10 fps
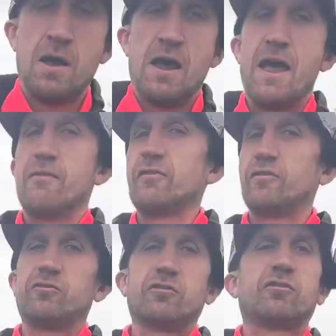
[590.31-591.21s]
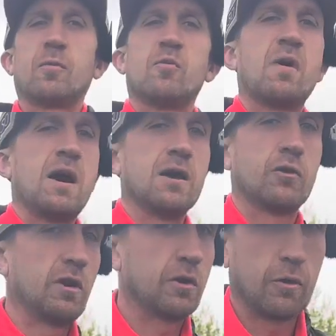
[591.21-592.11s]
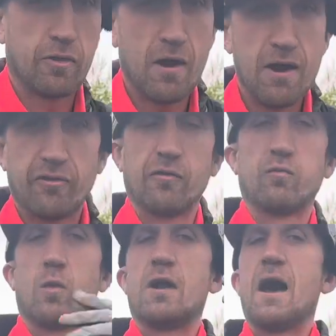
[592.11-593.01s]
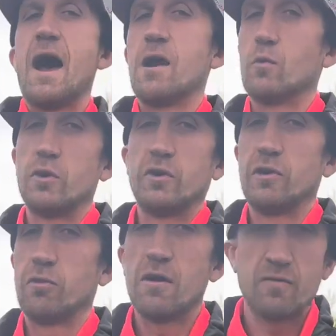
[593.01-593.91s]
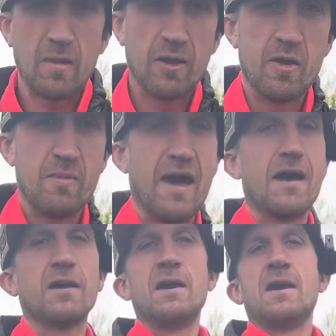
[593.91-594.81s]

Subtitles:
And this is just some of my critical thoughts of what I really love about the bag,